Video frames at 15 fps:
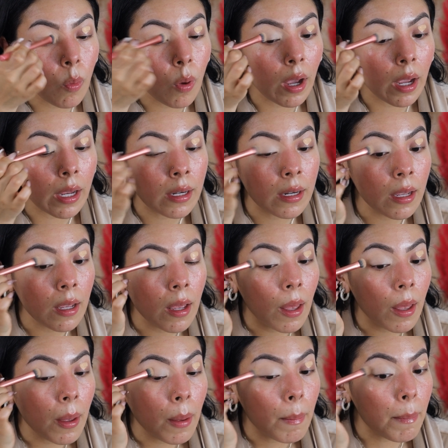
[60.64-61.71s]
won,
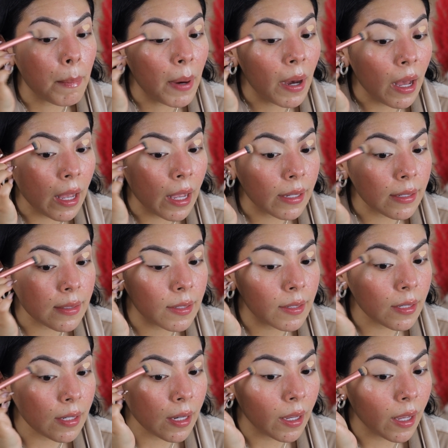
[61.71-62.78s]

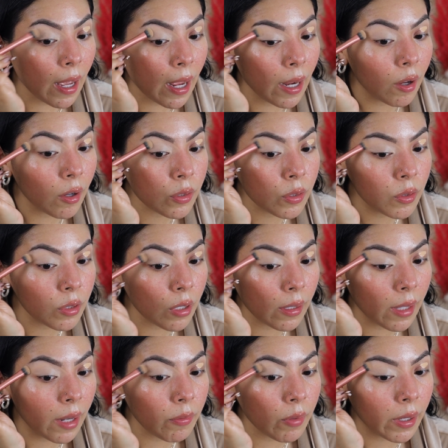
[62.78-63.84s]
but I also saw a
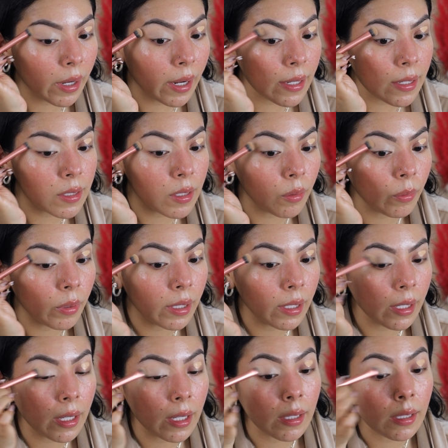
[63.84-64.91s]
lot of you guys
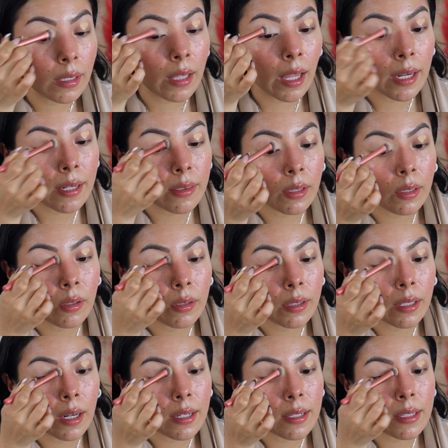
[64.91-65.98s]
really liked the look
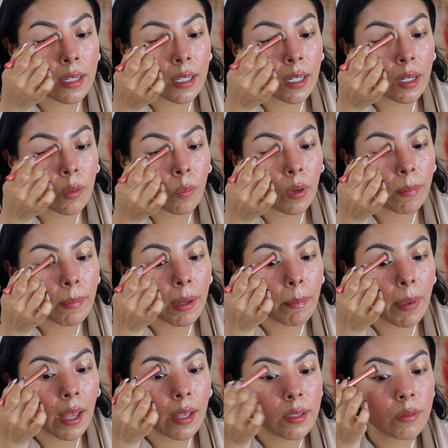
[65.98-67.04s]
that I did in one of my
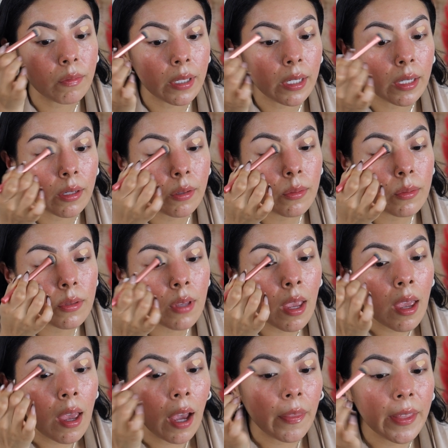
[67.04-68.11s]
past videos.
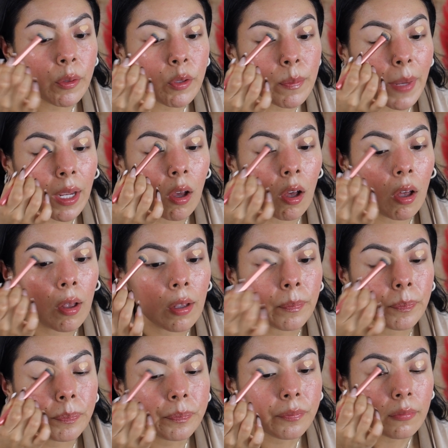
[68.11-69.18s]
I think it was my
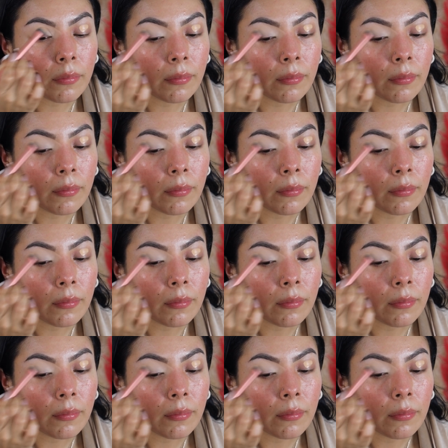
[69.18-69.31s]
haul.